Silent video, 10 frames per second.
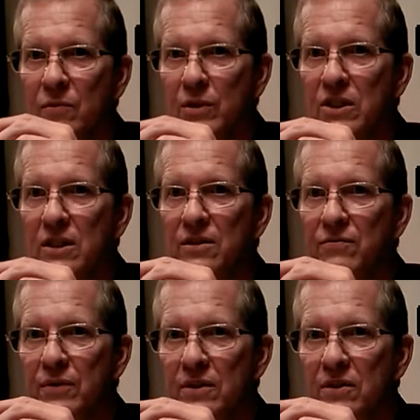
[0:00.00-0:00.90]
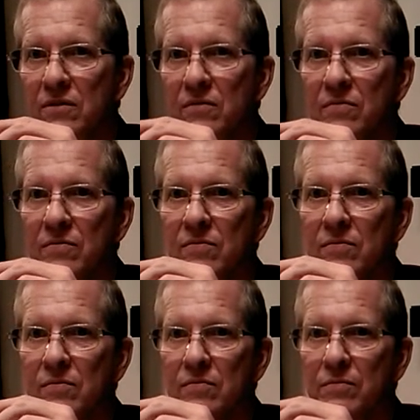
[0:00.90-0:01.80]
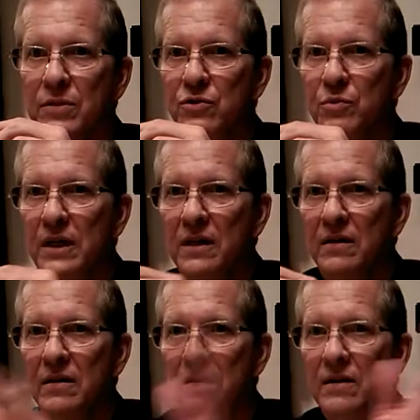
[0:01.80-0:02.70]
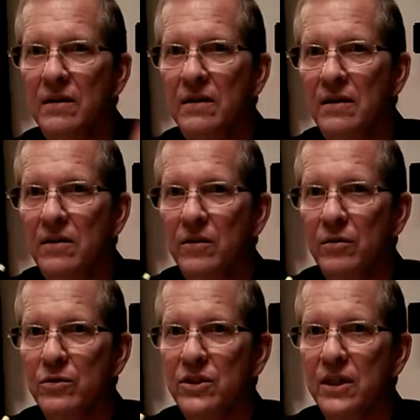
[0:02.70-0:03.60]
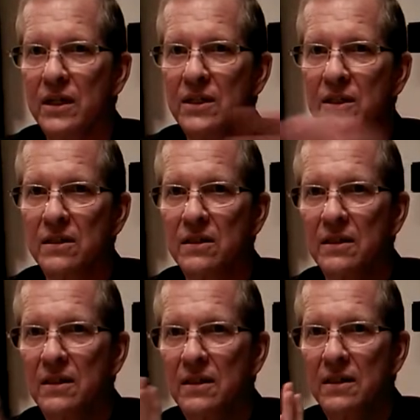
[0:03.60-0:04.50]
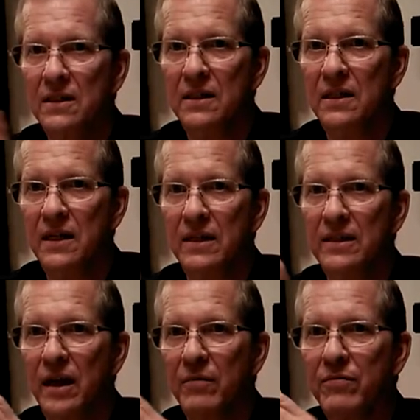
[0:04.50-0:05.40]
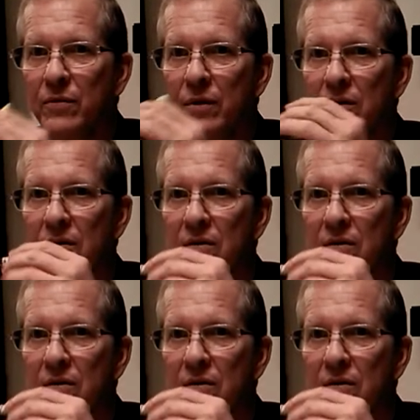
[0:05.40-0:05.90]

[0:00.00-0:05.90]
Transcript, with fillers: What's the difference between those six and the top four?